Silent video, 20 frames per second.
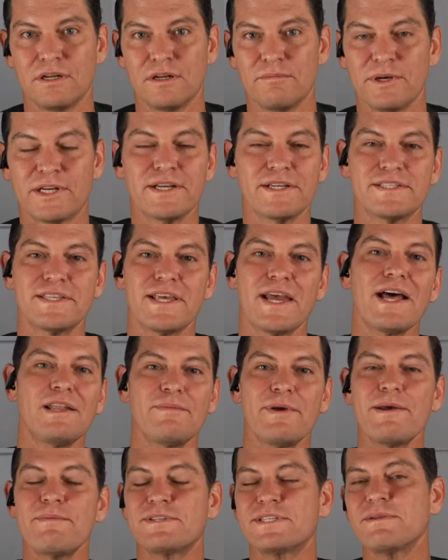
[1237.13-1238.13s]
because the
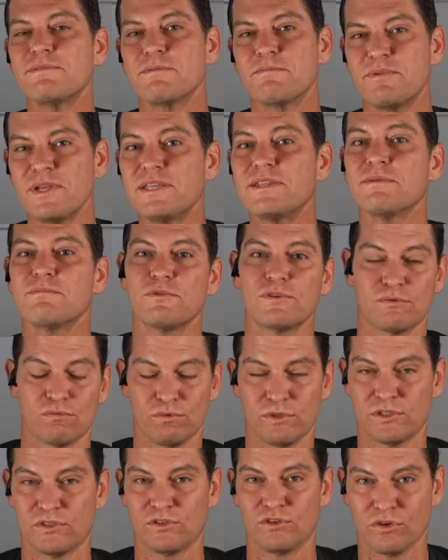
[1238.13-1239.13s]
Alabama team that beat them
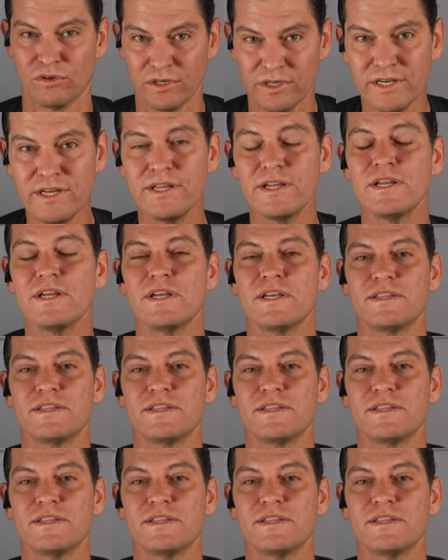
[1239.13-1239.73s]
was good.